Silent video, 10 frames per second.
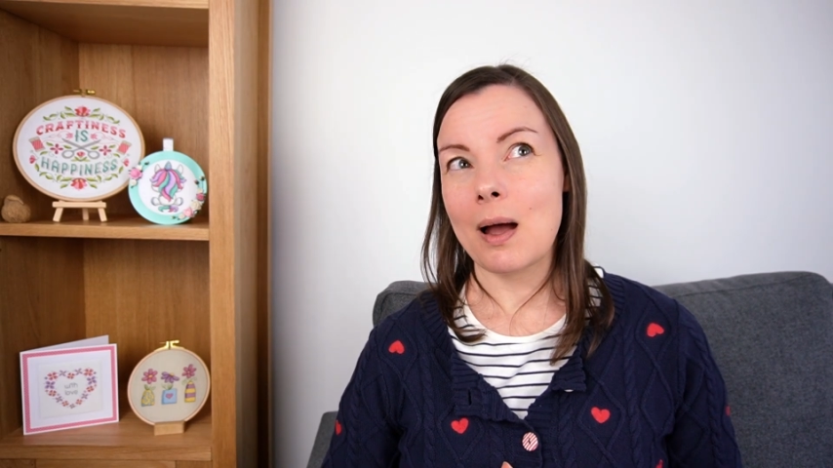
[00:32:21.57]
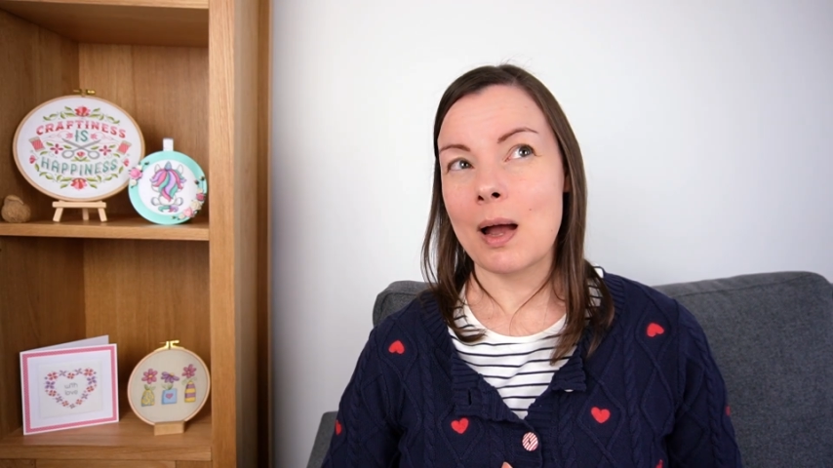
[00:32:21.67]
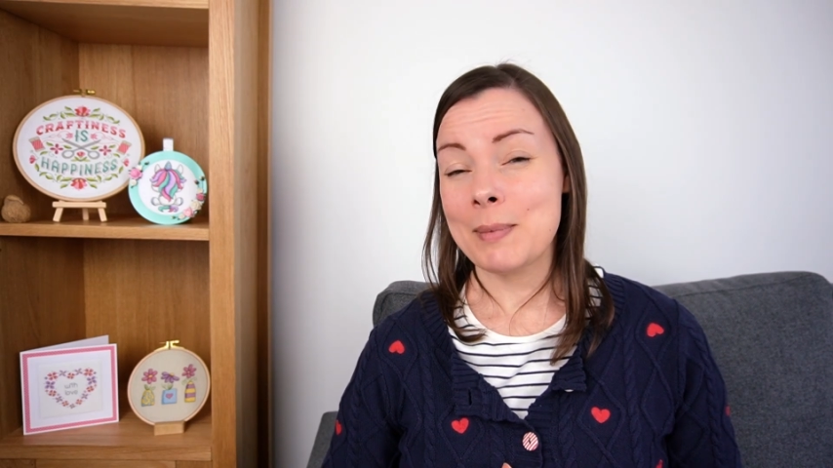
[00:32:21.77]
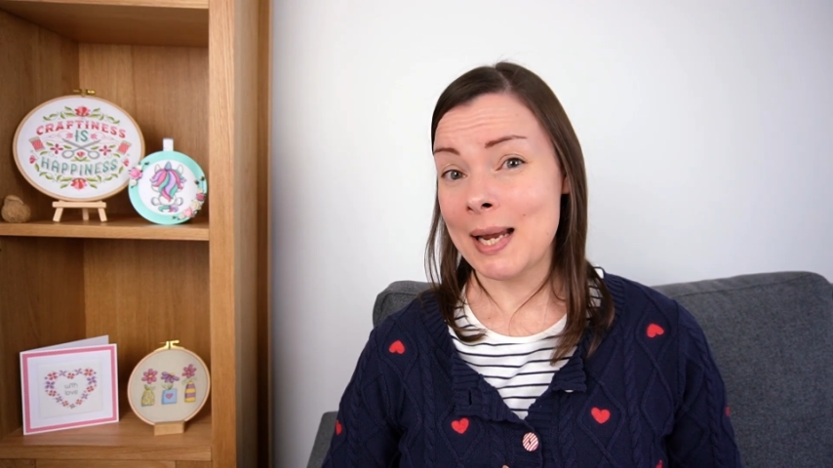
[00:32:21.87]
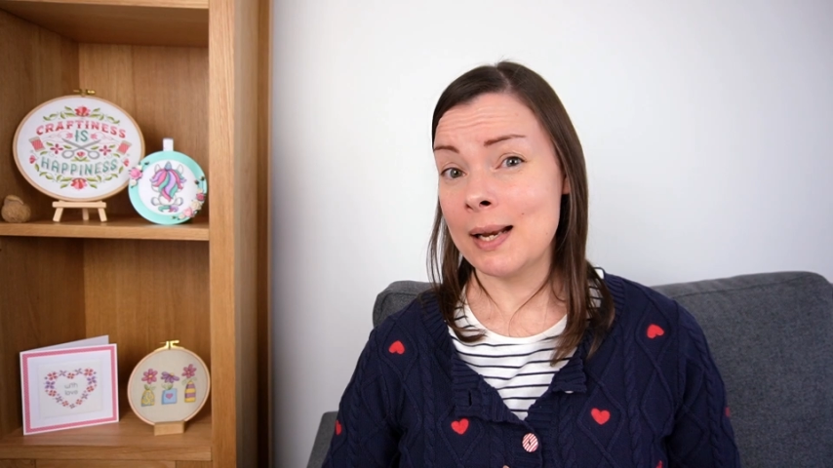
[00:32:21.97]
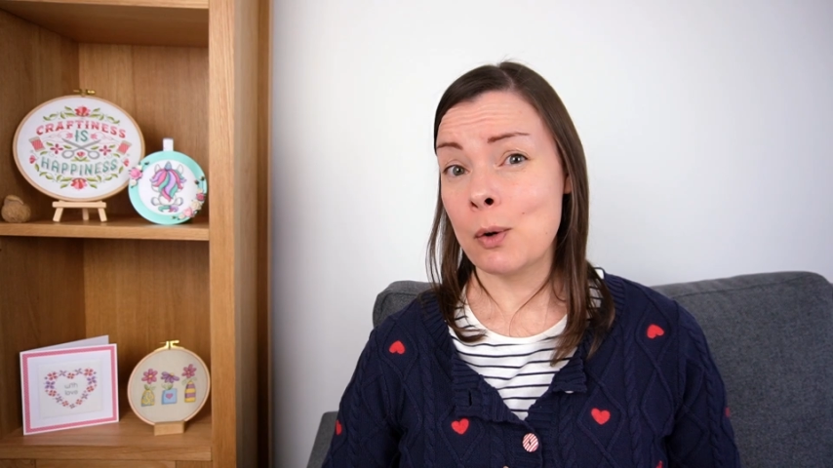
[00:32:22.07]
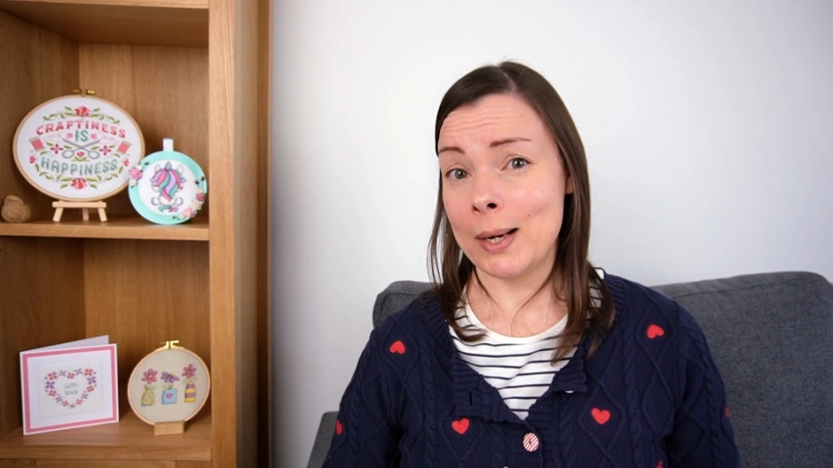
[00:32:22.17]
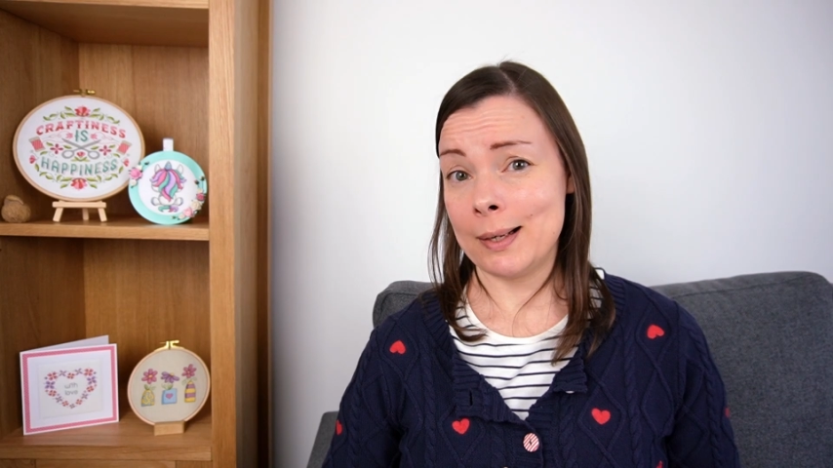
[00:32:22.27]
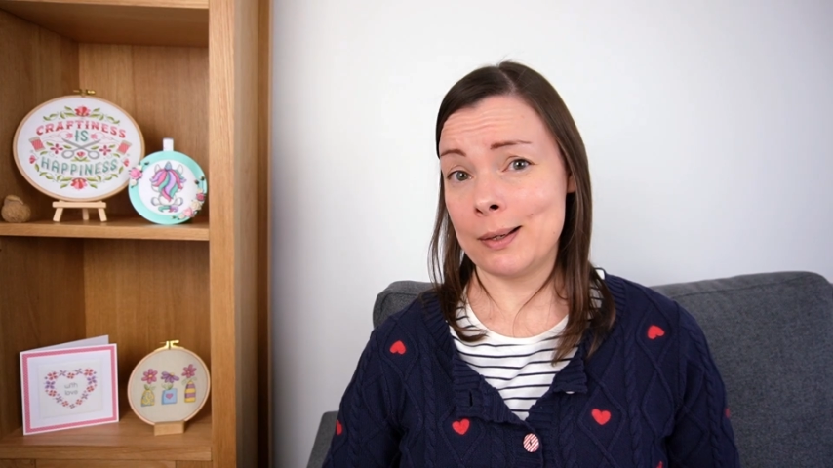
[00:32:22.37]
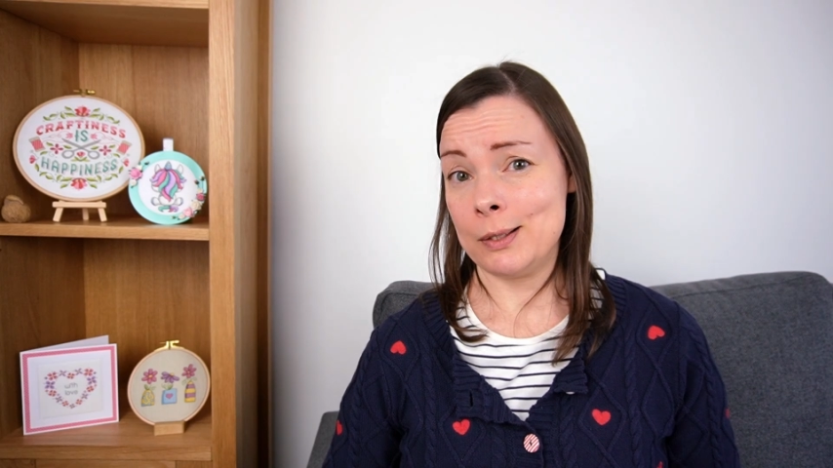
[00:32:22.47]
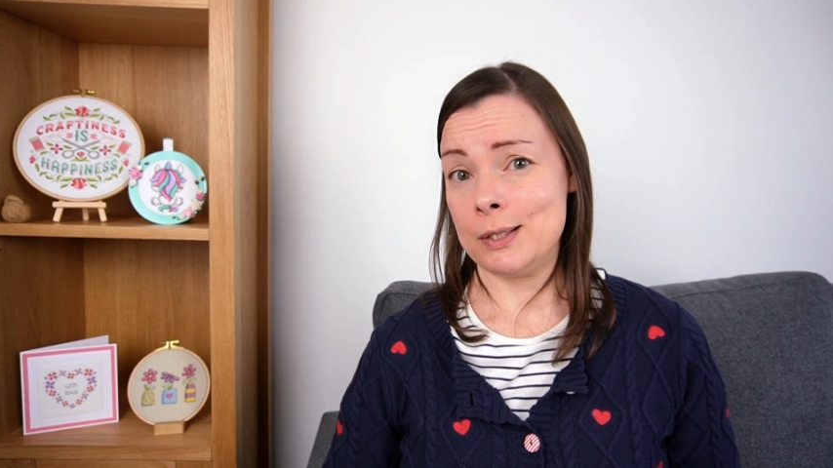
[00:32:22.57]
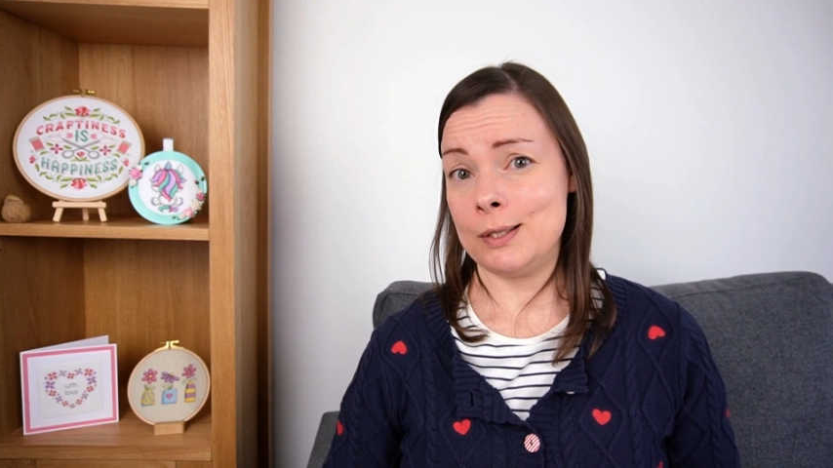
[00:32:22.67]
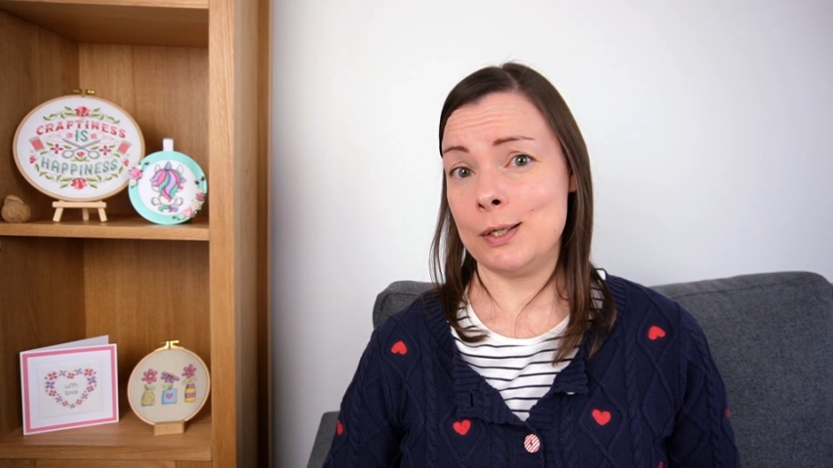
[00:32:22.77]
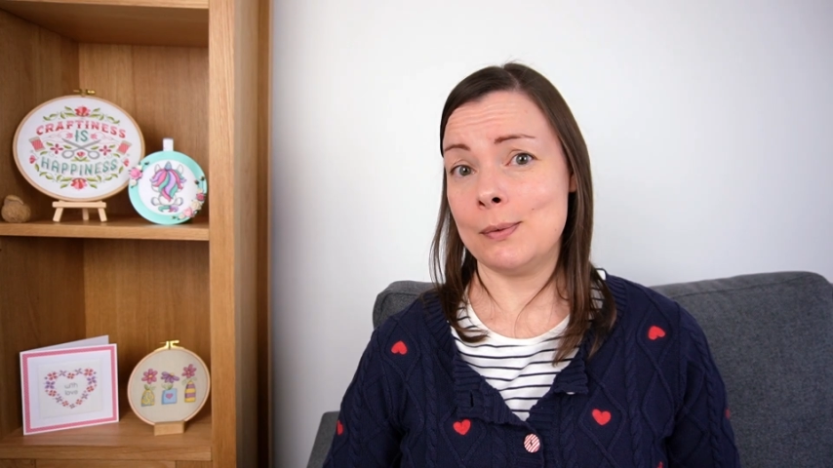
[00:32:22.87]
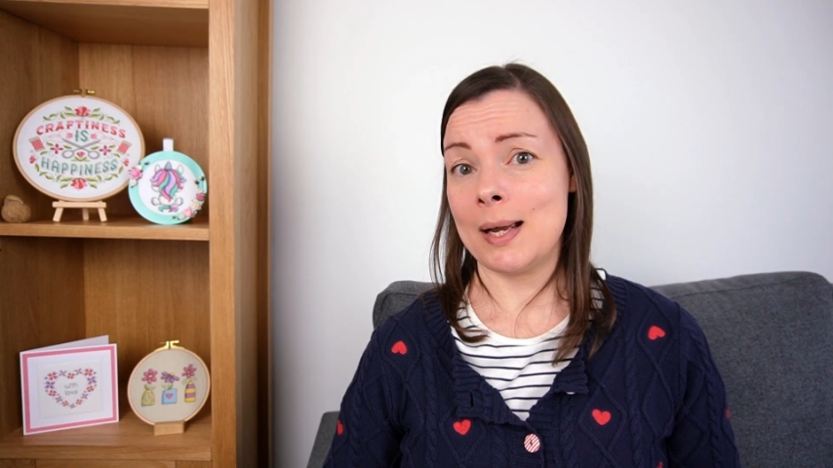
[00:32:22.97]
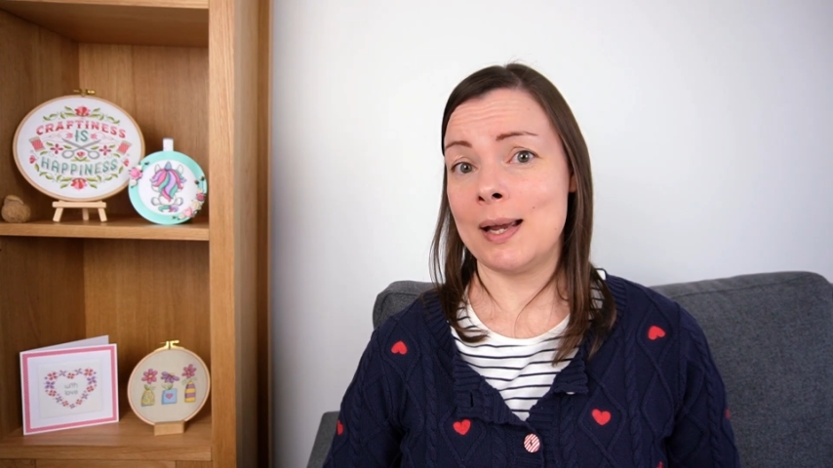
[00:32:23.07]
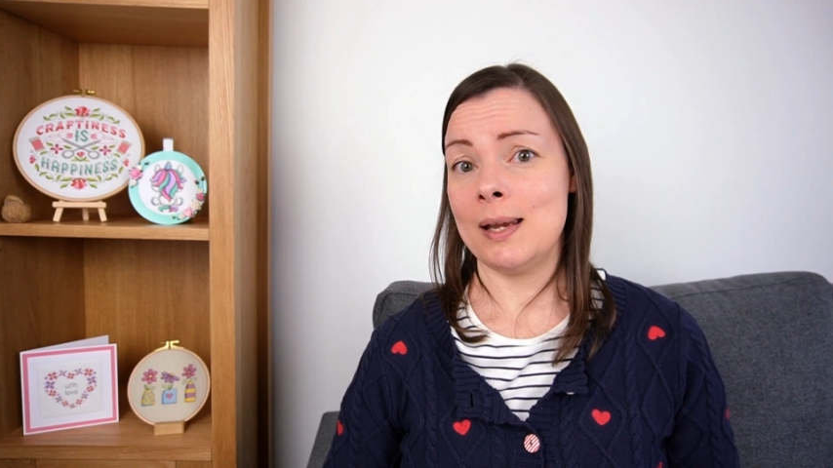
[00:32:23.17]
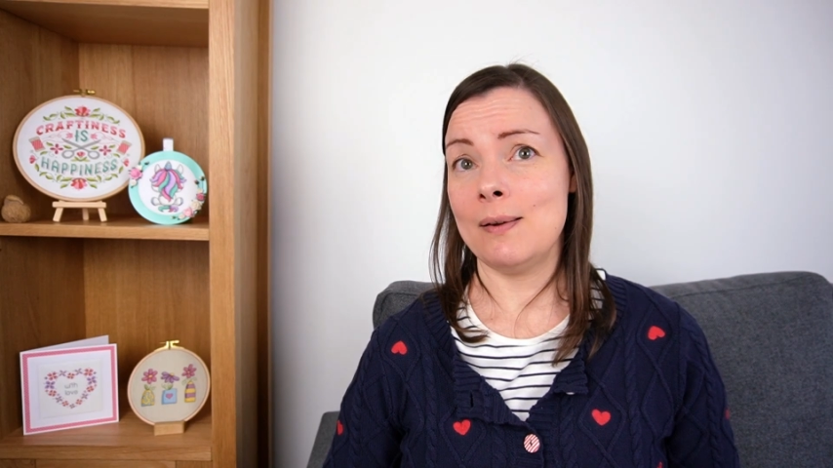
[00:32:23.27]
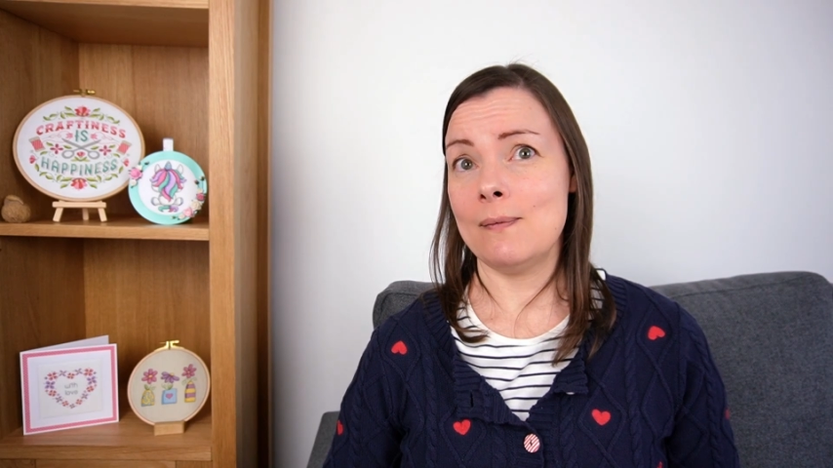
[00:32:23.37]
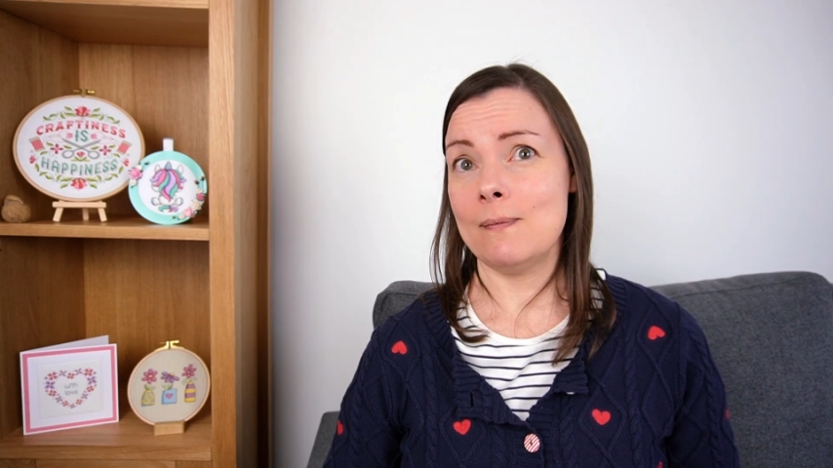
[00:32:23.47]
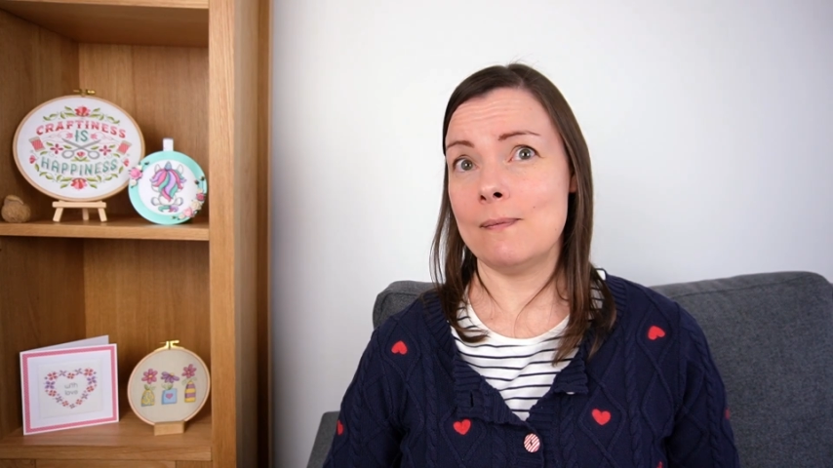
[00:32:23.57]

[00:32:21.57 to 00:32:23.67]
I'm getting quite close to a